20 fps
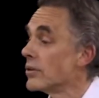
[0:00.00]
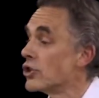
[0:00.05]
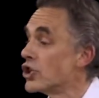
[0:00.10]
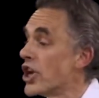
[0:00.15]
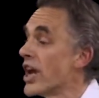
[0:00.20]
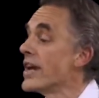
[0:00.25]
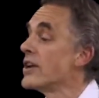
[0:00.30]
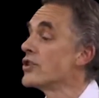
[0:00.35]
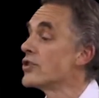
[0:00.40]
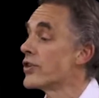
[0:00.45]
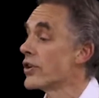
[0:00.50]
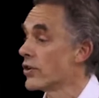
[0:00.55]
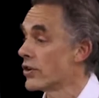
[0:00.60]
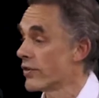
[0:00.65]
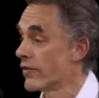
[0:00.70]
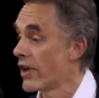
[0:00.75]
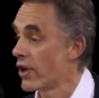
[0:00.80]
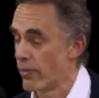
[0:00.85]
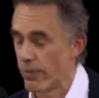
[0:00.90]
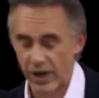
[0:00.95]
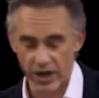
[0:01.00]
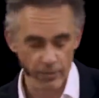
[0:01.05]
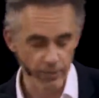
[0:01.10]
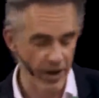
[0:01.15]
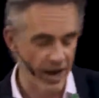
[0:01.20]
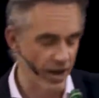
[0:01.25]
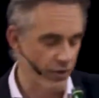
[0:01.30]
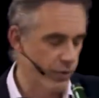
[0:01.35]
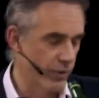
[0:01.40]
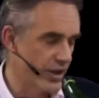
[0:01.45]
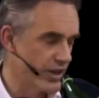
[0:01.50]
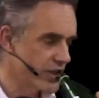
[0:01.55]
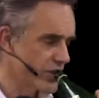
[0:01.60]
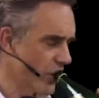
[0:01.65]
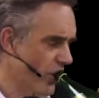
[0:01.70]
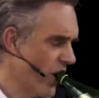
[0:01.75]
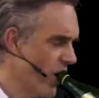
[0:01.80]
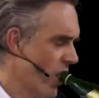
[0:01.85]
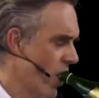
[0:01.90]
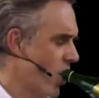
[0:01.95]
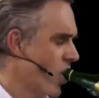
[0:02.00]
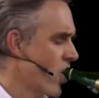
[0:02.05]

change their developmental pathway. So